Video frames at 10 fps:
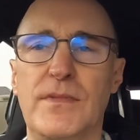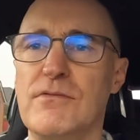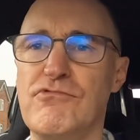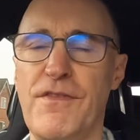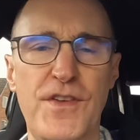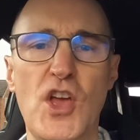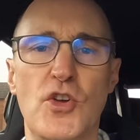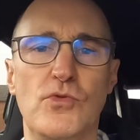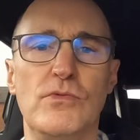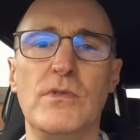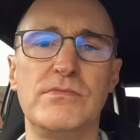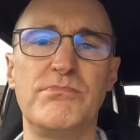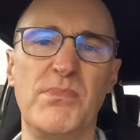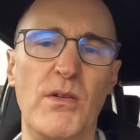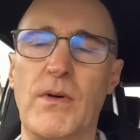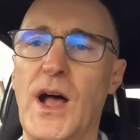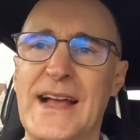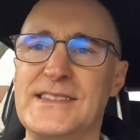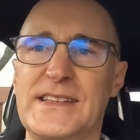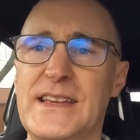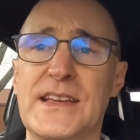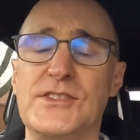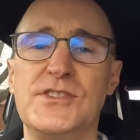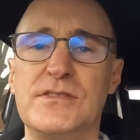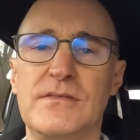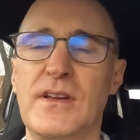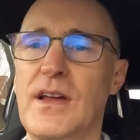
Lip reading: review, as it is,